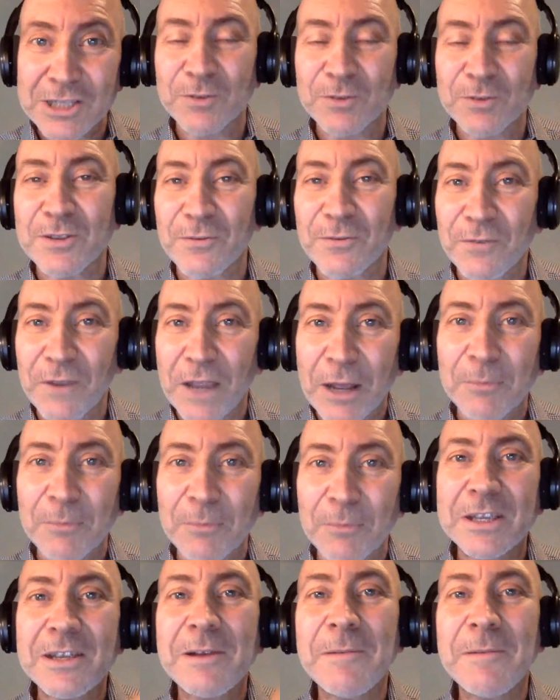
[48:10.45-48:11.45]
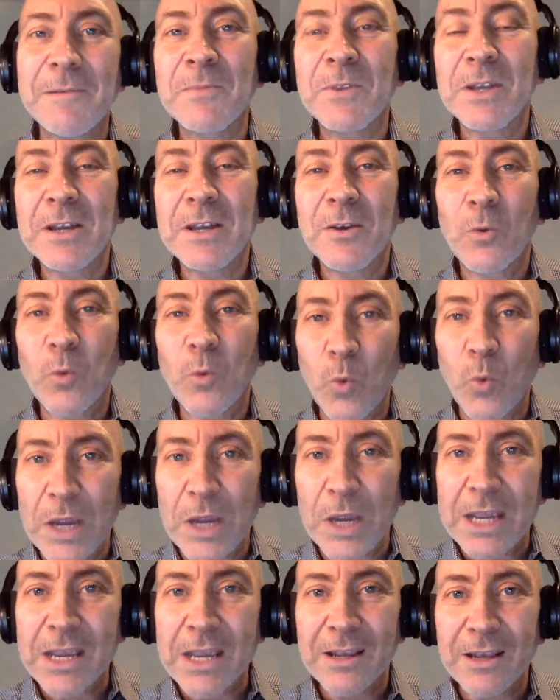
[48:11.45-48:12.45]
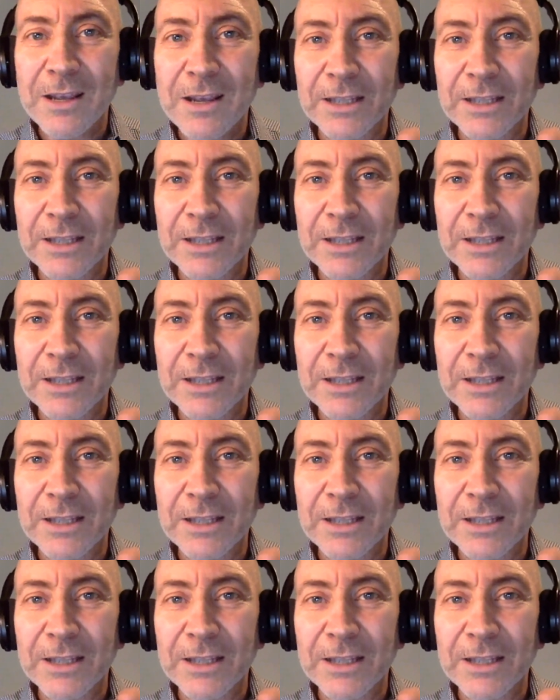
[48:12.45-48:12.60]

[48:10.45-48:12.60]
So it's a family week.